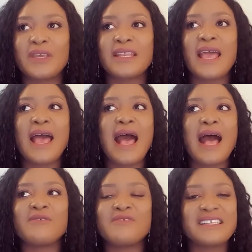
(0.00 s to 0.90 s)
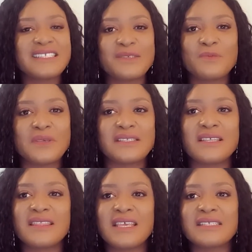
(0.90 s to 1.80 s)
it. Our recipes,
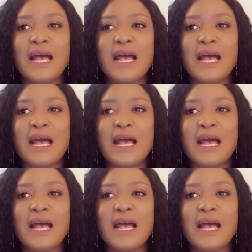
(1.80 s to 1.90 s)
the things,